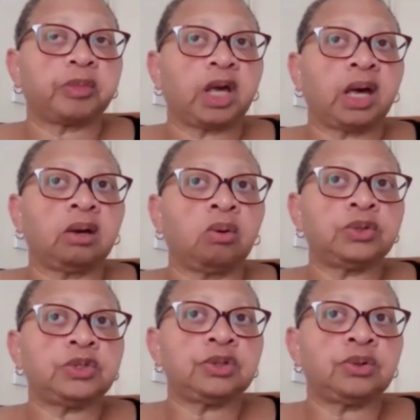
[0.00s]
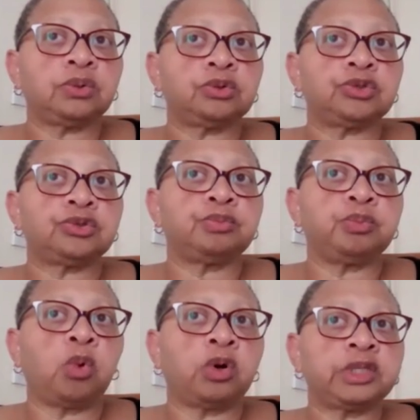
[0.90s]
I also
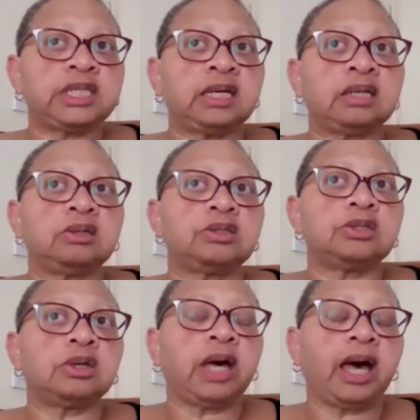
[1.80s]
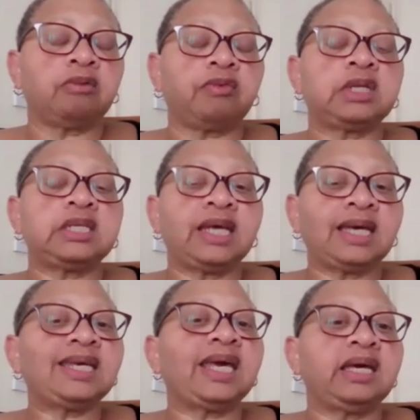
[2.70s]
wanted to have a
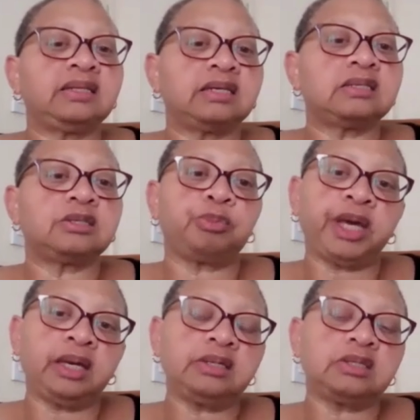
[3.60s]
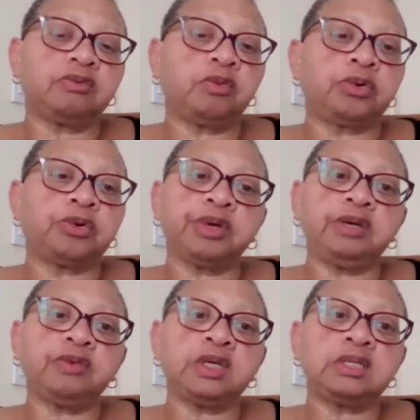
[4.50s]
dedicated space for
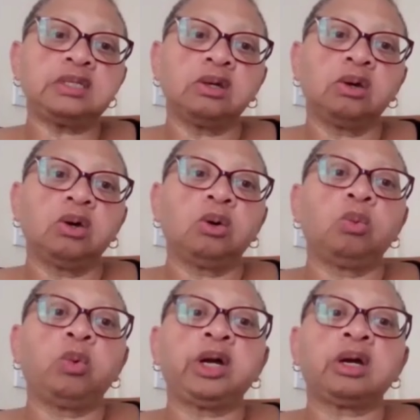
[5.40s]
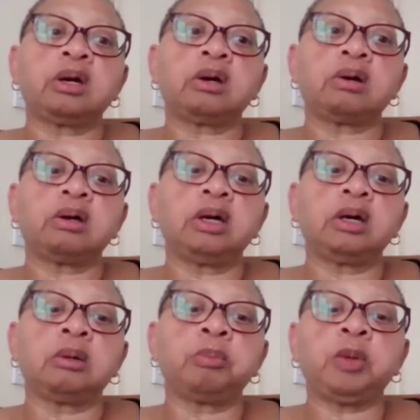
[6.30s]
grievers where,
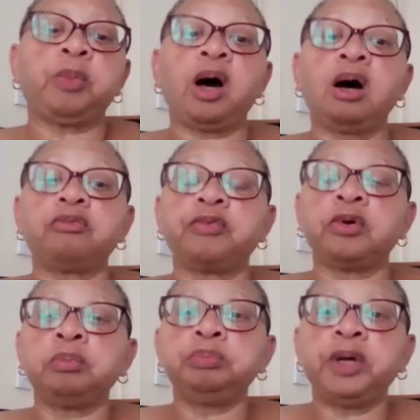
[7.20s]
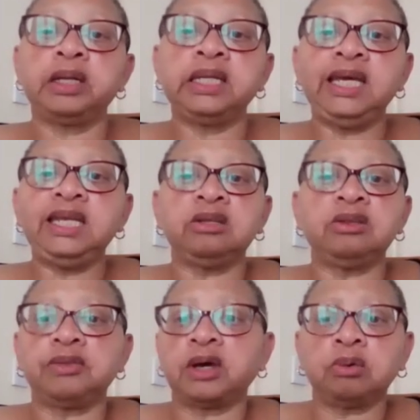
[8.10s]
apart from needing
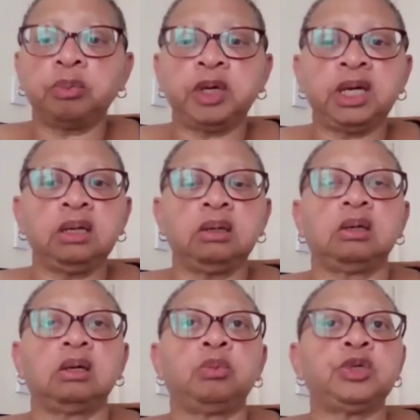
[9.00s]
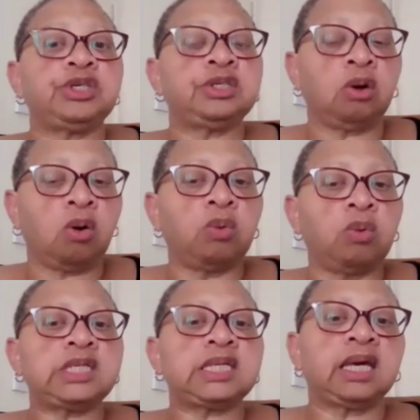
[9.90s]
therapy, which is not
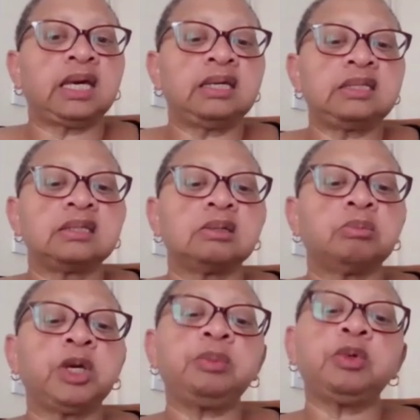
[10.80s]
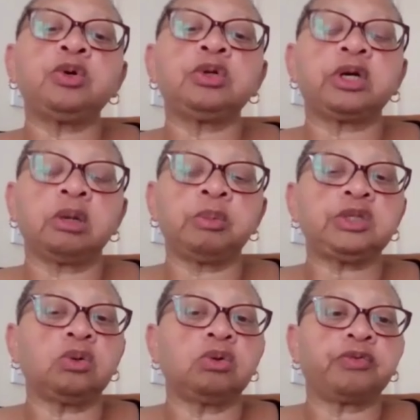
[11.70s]
always the case, people could come and
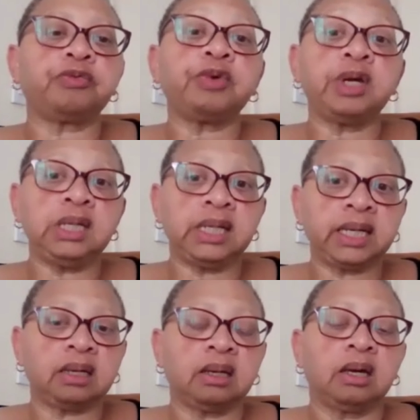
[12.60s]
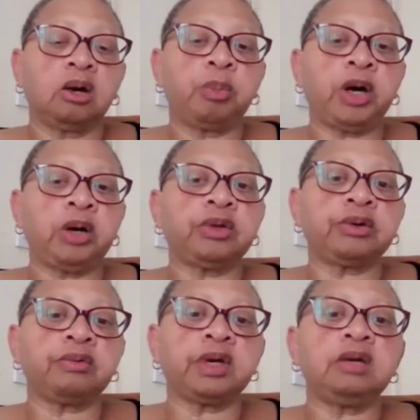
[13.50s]
talk freely about their
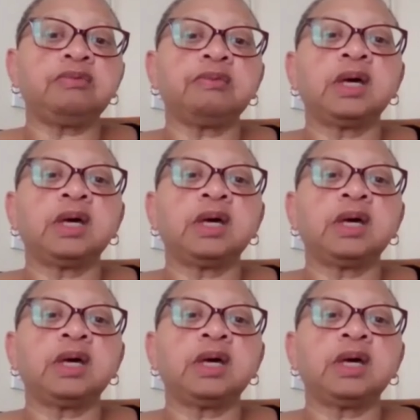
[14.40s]
grief